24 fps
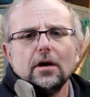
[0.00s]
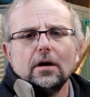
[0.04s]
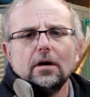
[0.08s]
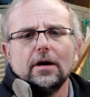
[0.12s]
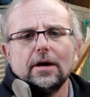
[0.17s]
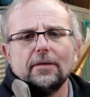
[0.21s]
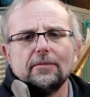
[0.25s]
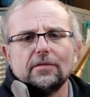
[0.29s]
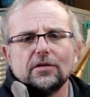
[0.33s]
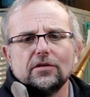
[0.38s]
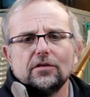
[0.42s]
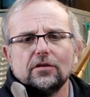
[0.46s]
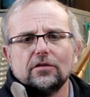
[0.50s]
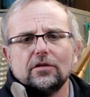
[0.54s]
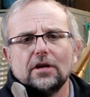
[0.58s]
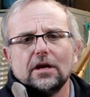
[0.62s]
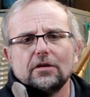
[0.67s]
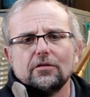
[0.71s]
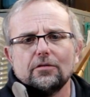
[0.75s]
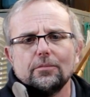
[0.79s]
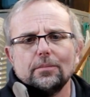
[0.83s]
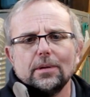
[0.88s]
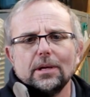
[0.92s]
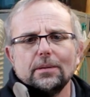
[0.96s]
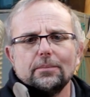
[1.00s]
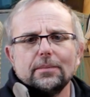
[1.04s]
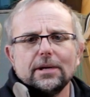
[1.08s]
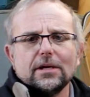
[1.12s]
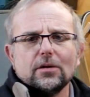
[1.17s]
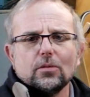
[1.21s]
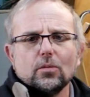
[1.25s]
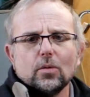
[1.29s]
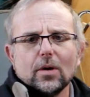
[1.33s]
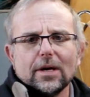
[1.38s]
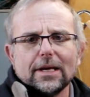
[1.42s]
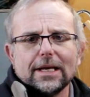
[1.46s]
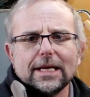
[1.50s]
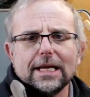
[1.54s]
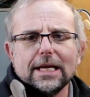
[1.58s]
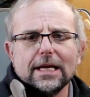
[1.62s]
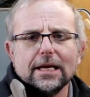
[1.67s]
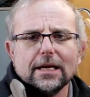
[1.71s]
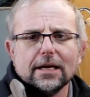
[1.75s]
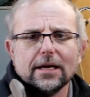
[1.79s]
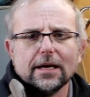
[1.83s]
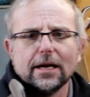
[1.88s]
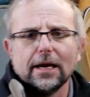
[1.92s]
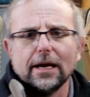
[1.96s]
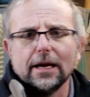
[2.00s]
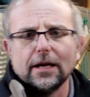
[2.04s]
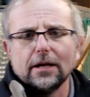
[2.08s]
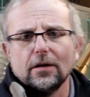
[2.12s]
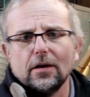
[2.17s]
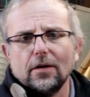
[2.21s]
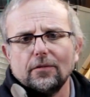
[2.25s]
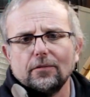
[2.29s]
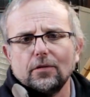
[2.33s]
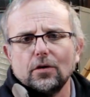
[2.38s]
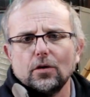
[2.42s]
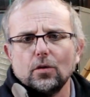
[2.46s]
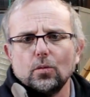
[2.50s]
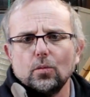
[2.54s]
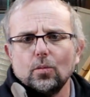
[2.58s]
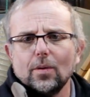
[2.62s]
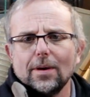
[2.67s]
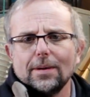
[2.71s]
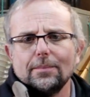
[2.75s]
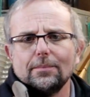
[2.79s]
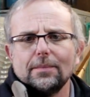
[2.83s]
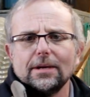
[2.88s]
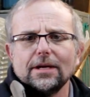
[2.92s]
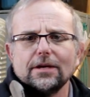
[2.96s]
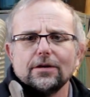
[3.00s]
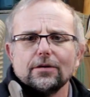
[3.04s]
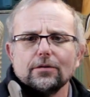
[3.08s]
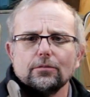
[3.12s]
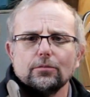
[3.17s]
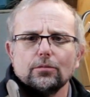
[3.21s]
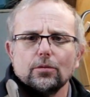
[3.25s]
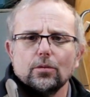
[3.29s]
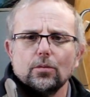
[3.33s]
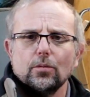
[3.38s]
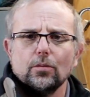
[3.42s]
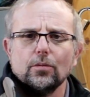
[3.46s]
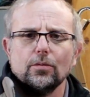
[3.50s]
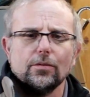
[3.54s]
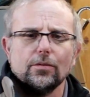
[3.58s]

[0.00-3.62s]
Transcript: I have a 600mm one here and I've got a 1 meter rule